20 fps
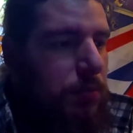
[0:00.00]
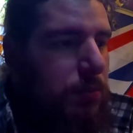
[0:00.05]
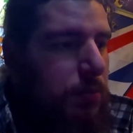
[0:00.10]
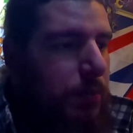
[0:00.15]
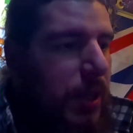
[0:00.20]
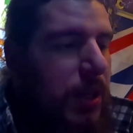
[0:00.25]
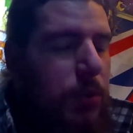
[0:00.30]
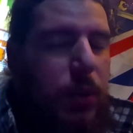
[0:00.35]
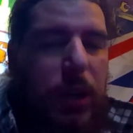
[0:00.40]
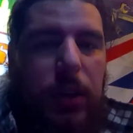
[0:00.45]

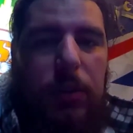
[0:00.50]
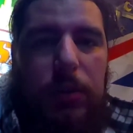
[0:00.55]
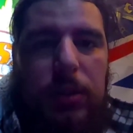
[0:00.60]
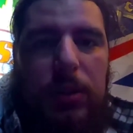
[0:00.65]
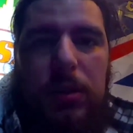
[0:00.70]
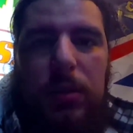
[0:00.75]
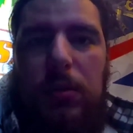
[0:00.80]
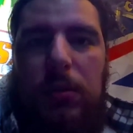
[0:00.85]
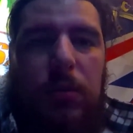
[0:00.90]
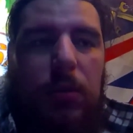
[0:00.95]
be
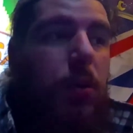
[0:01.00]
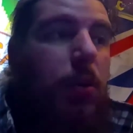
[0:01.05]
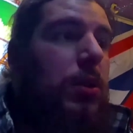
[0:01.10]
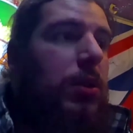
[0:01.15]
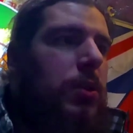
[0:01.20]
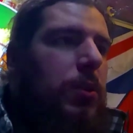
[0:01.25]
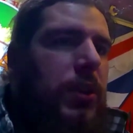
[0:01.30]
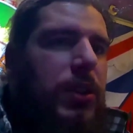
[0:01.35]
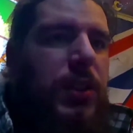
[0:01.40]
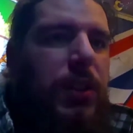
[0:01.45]
roads or
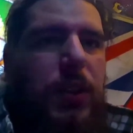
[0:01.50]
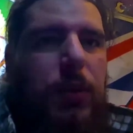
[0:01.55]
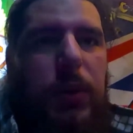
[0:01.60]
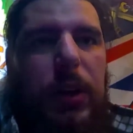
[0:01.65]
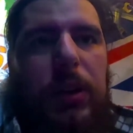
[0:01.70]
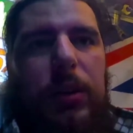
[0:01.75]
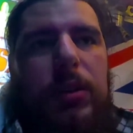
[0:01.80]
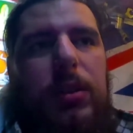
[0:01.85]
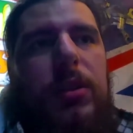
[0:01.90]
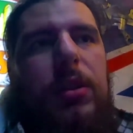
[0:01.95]
twisty
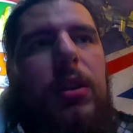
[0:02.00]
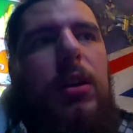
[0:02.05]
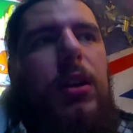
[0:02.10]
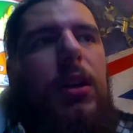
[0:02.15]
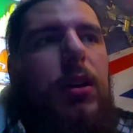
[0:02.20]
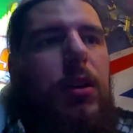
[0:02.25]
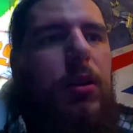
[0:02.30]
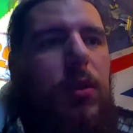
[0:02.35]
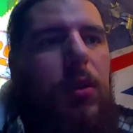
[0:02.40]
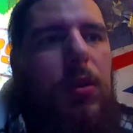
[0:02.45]
road
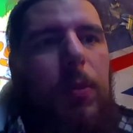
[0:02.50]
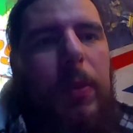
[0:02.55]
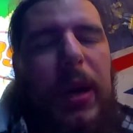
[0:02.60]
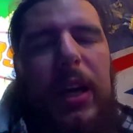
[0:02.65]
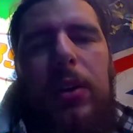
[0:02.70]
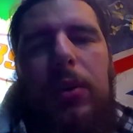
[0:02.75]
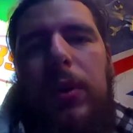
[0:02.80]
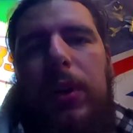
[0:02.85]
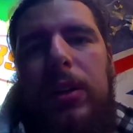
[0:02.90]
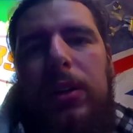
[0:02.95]
or
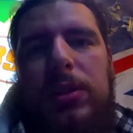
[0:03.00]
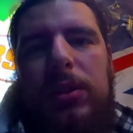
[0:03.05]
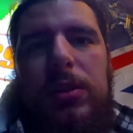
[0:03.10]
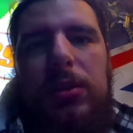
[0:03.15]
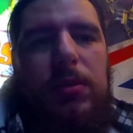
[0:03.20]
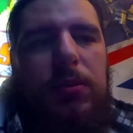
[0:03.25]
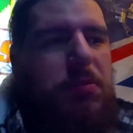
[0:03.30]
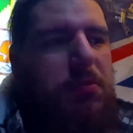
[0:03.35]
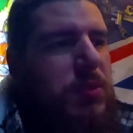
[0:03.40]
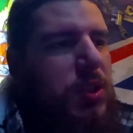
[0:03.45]
back
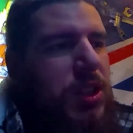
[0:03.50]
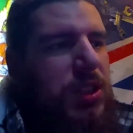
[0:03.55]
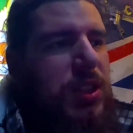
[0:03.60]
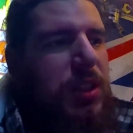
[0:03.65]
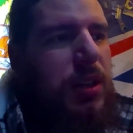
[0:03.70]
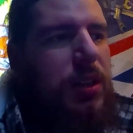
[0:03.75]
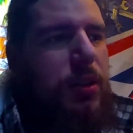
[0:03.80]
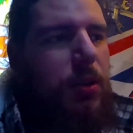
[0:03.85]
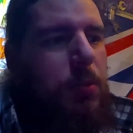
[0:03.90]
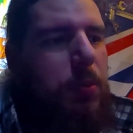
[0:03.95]
roads, just a
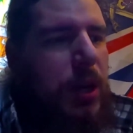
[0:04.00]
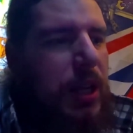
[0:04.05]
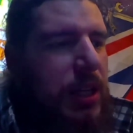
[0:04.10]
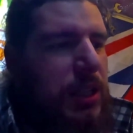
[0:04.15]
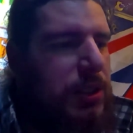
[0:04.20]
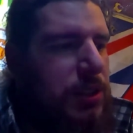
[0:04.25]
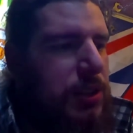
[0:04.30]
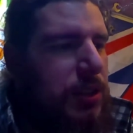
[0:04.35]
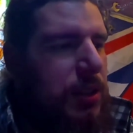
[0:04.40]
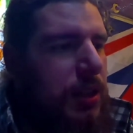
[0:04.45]
little
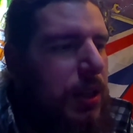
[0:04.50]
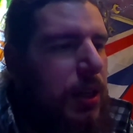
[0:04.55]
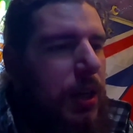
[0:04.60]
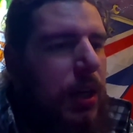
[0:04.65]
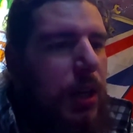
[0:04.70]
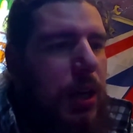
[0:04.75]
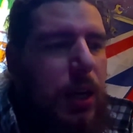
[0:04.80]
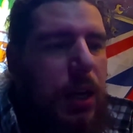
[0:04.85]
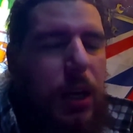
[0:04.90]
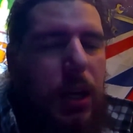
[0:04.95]
blast,
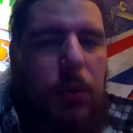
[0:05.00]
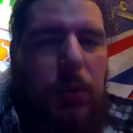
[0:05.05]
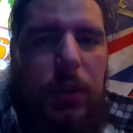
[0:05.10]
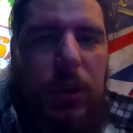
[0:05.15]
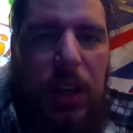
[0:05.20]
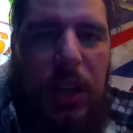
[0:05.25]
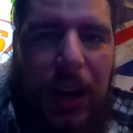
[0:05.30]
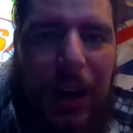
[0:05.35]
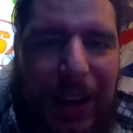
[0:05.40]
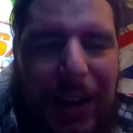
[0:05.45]
I would
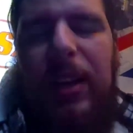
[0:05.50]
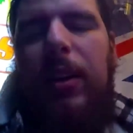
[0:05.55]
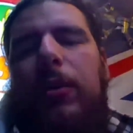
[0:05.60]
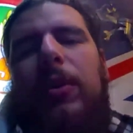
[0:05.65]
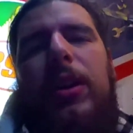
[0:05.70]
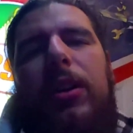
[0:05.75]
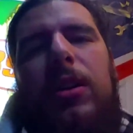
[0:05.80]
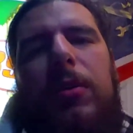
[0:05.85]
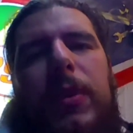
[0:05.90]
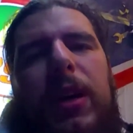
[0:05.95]
highly
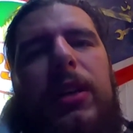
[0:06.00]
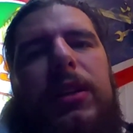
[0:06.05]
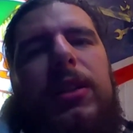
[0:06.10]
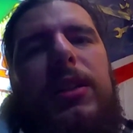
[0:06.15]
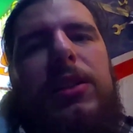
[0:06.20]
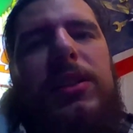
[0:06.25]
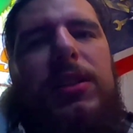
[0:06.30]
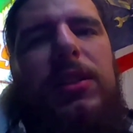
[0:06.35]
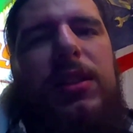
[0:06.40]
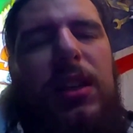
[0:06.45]
recommend the
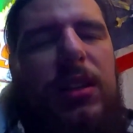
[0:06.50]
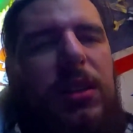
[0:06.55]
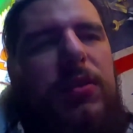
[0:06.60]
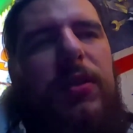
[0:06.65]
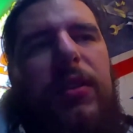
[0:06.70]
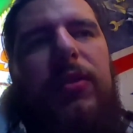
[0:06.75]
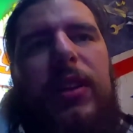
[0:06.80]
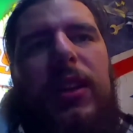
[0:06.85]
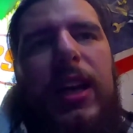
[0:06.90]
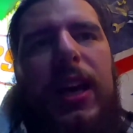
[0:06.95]

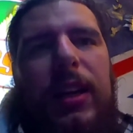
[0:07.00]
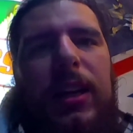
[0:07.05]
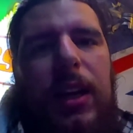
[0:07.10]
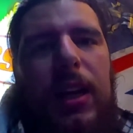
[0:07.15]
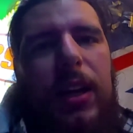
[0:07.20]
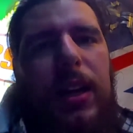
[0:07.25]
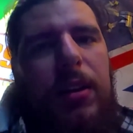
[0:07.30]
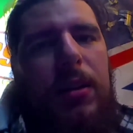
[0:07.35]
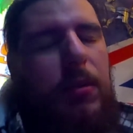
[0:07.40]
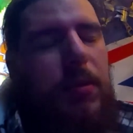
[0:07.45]
650
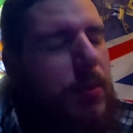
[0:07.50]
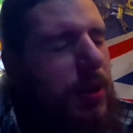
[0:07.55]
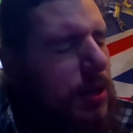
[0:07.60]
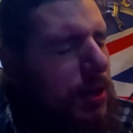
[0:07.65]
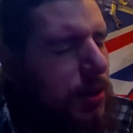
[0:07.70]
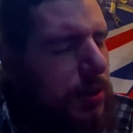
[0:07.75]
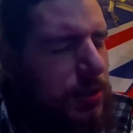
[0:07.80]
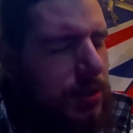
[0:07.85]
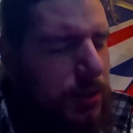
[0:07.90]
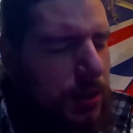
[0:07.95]
NK,
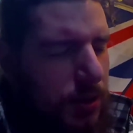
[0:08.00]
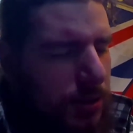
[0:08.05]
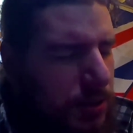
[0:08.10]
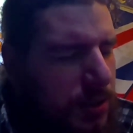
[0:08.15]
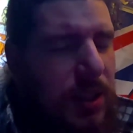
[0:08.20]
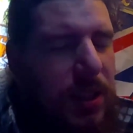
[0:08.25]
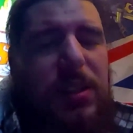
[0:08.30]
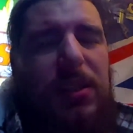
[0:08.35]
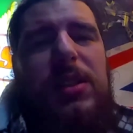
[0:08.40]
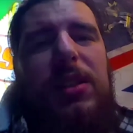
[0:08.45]
because those
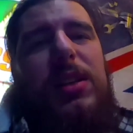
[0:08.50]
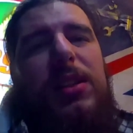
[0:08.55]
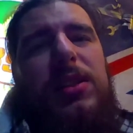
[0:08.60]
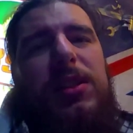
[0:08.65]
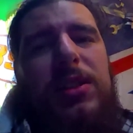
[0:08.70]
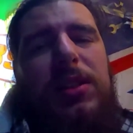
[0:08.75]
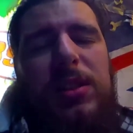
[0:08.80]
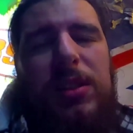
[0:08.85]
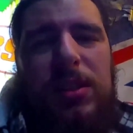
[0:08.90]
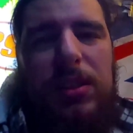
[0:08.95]
things are
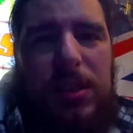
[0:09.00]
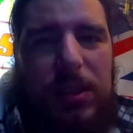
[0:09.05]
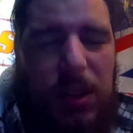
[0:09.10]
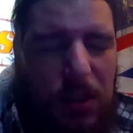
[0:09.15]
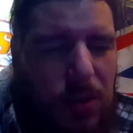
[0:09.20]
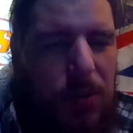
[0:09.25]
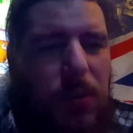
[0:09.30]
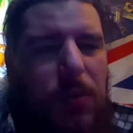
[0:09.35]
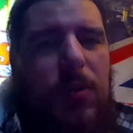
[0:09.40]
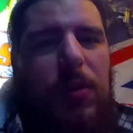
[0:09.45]

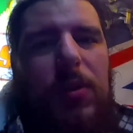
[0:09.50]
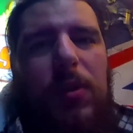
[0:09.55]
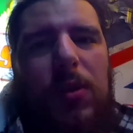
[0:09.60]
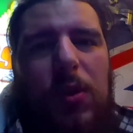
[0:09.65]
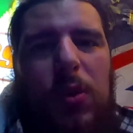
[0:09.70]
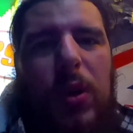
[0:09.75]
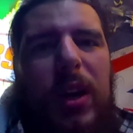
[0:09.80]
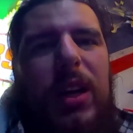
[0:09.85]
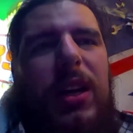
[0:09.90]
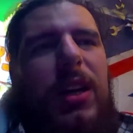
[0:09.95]
so
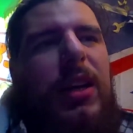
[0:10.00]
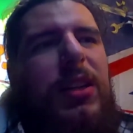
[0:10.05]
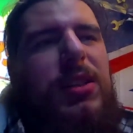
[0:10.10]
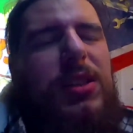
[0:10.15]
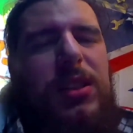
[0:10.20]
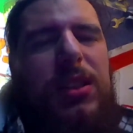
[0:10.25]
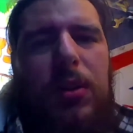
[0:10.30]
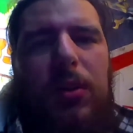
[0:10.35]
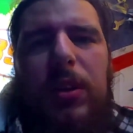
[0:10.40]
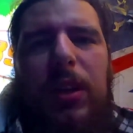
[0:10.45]
quick and
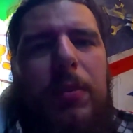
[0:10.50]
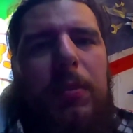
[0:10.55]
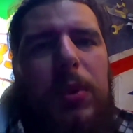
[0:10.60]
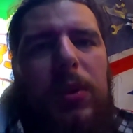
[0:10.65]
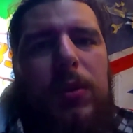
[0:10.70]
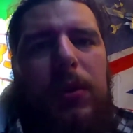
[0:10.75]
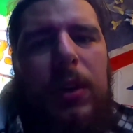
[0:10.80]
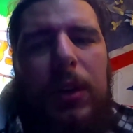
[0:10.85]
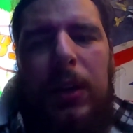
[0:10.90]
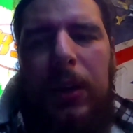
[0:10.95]
so nimble.